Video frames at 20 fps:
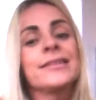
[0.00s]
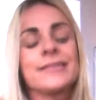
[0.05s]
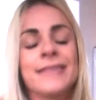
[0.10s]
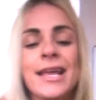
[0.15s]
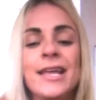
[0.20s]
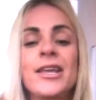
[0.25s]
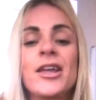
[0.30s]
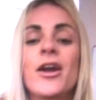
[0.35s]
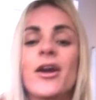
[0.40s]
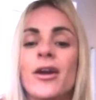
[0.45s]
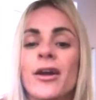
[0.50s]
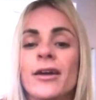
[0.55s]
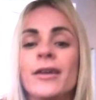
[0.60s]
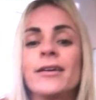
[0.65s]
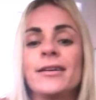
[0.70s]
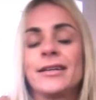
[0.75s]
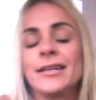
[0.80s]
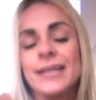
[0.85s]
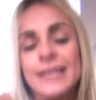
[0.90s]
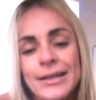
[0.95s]
take care
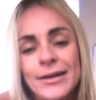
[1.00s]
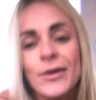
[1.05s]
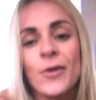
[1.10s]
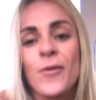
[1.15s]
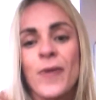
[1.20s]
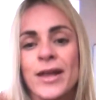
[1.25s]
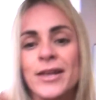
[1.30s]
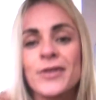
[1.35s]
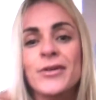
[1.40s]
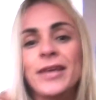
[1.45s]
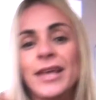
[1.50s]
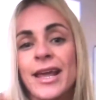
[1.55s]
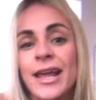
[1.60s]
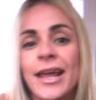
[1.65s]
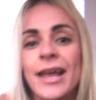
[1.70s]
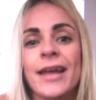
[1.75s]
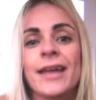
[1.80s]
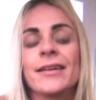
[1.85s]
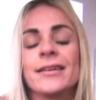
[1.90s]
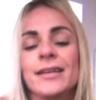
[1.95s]
when you
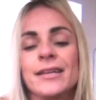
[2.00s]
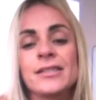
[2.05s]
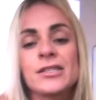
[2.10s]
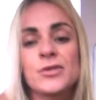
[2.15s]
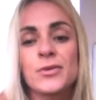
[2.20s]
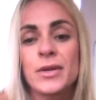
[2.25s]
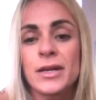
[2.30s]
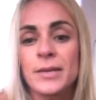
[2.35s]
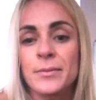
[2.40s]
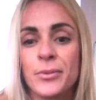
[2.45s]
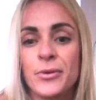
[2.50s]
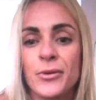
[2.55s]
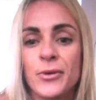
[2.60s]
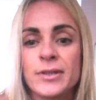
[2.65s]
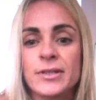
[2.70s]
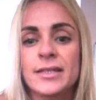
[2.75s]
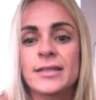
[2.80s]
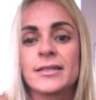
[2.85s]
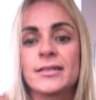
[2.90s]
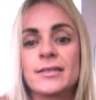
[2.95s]
can, it's really
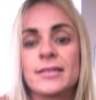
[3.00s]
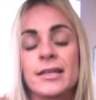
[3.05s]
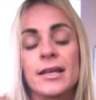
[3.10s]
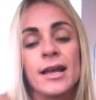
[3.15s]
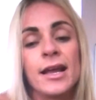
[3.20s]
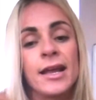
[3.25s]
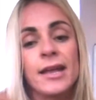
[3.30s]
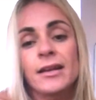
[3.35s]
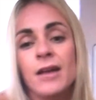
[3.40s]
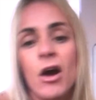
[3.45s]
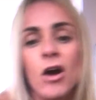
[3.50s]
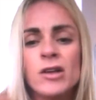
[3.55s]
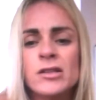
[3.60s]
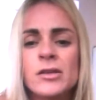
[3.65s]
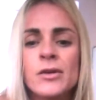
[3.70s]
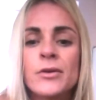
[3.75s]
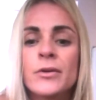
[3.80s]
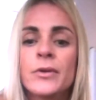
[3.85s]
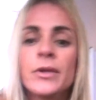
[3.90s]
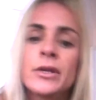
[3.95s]
important. And
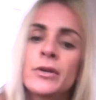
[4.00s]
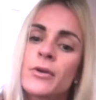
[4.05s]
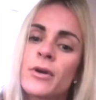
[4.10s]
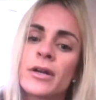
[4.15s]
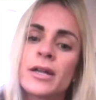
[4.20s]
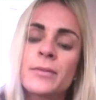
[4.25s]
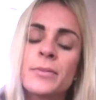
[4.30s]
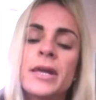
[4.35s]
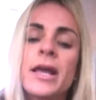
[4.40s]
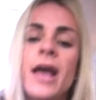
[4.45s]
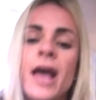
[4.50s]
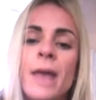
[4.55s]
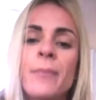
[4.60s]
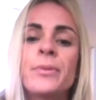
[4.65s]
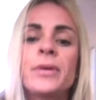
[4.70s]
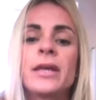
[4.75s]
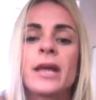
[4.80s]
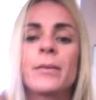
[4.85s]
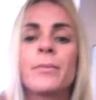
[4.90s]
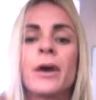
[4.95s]
also you're gonna be
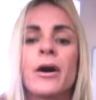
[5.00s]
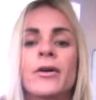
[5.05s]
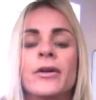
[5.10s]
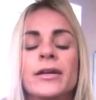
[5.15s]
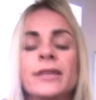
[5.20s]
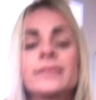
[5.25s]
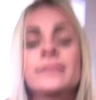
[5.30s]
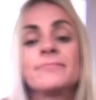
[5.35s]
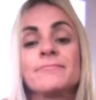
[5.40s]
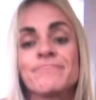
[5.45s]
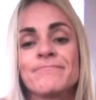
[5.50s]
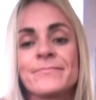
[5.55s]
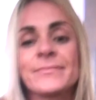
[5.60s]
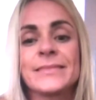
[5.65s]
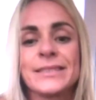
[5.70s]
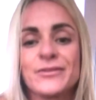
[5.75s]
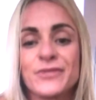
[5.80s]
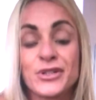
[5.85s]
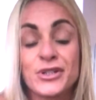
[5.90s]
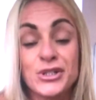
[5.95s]
happy about it,
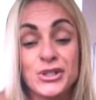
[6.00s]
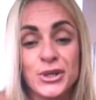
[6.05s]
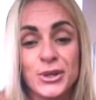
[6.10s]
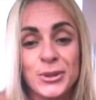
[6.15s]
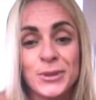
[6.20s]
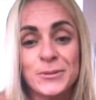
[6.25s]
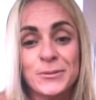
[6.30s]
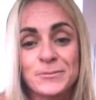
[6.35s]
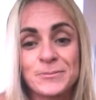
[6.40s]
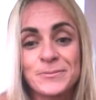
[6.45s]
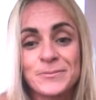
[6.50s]
for sure.